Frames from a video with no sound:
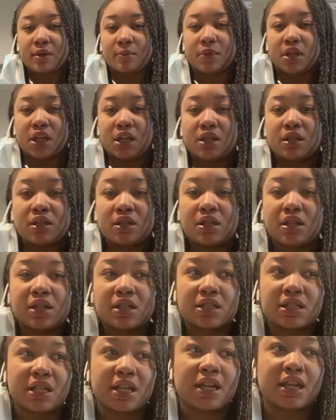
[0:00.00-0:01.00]
mean
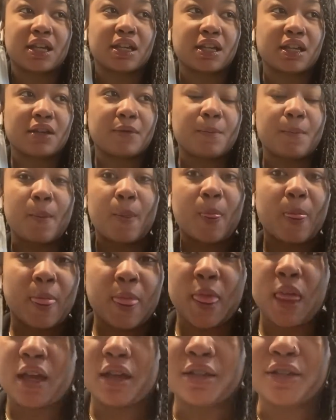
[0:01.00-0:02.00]
because like
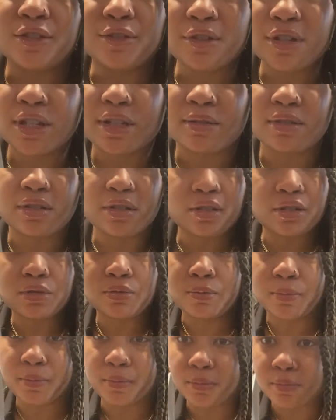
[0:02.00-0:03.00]
you could
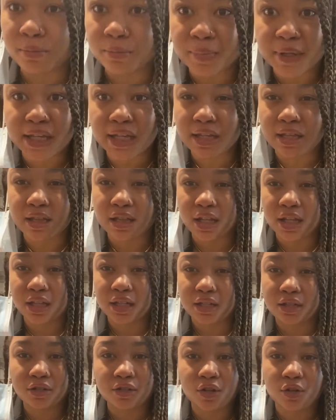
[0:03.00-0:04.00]
be like
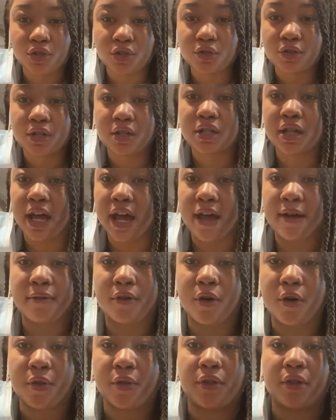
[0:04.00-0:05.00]
you know you could have
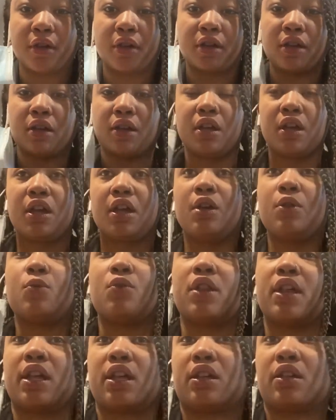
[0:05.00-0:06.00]
all the
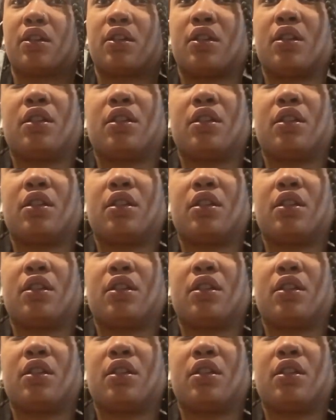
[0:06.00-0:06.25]
like